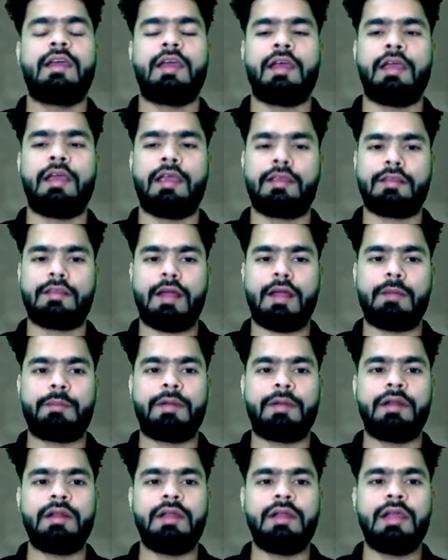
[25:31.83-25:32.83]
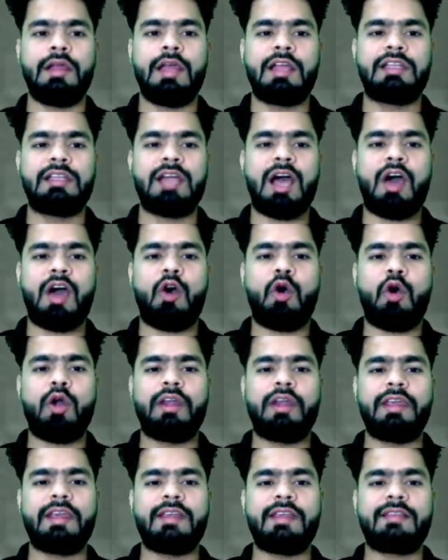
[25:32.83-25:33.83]
example, the
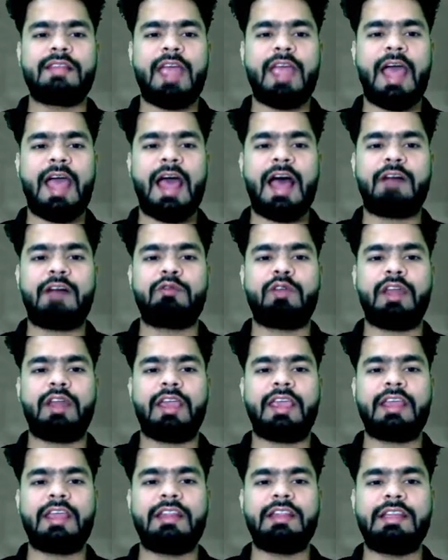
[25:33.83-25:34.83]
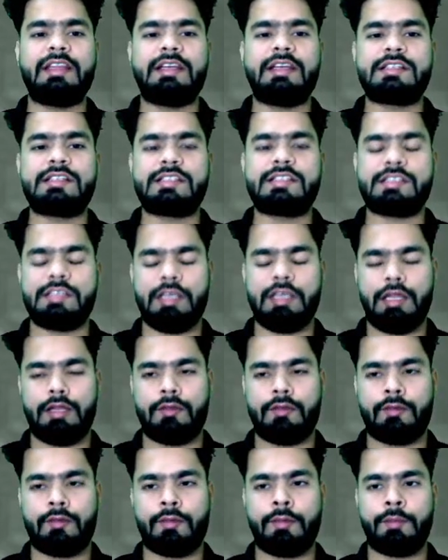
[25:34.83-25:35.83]
audience have taken their
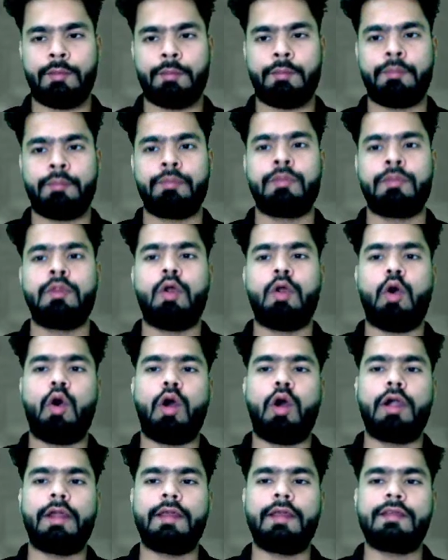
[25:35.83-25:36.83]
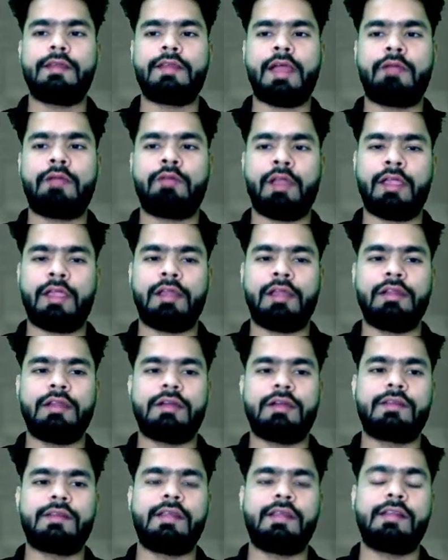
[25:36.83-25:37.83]
seats. The audience have taken
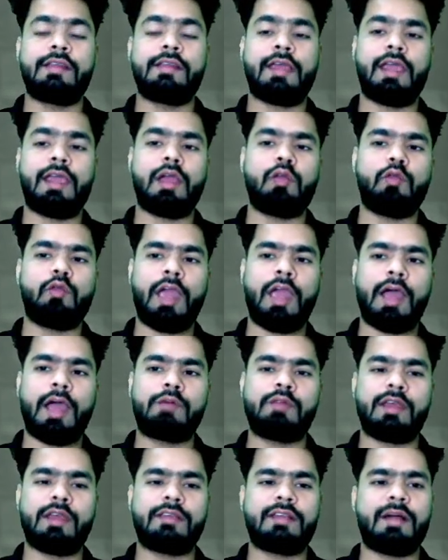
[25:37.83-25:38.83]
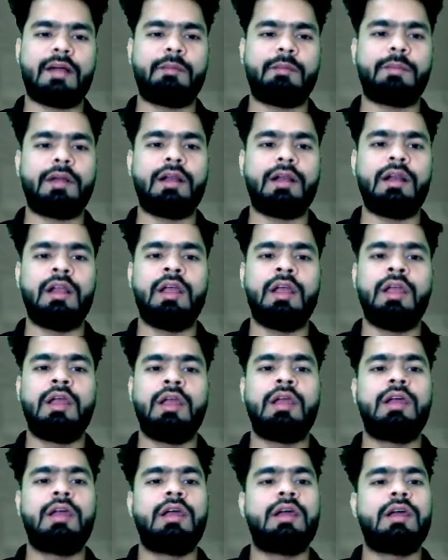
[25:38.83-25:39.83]
their seats. Here we have the example
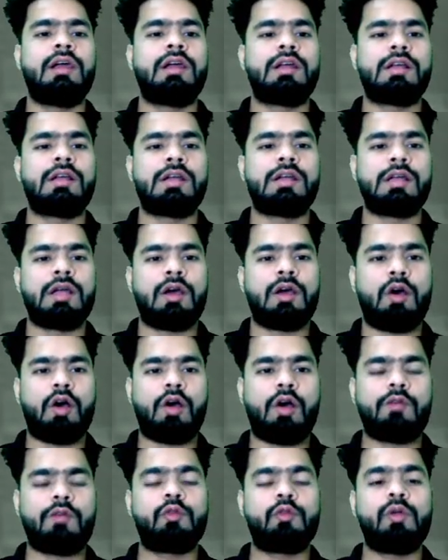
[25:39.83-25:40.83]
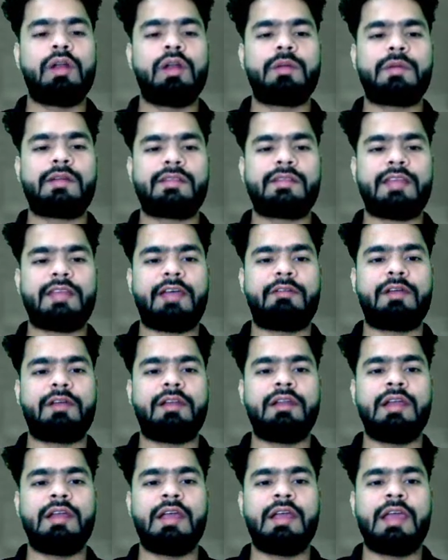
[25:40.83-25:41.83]
of rule number
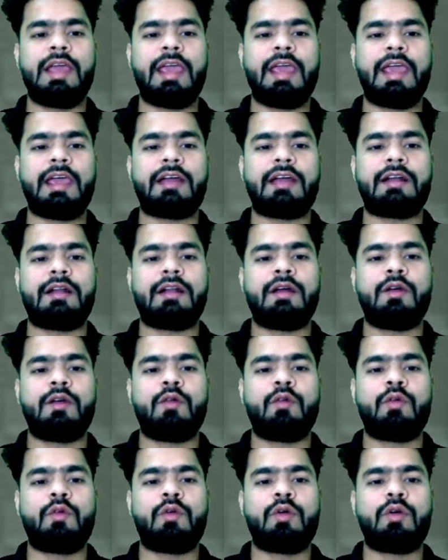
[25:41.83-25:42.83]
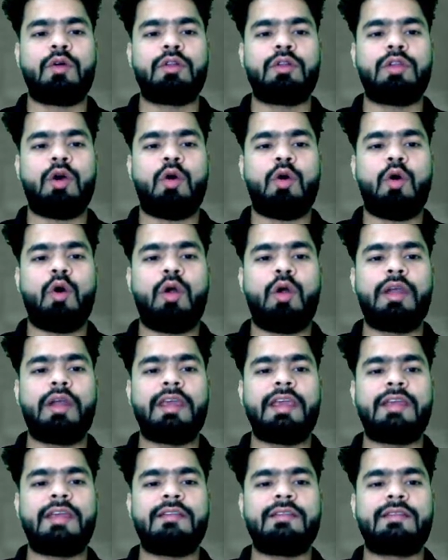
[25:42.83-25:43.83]
7. Here the
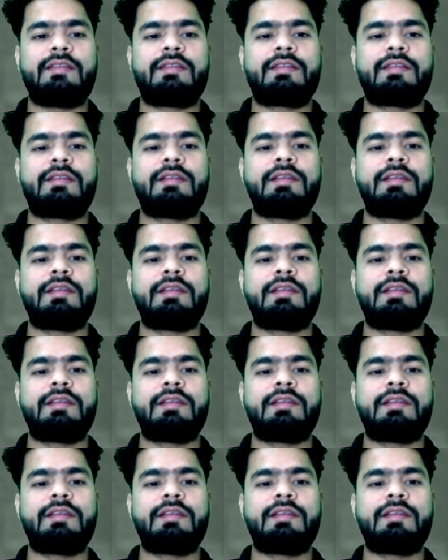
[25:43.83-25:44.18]
audience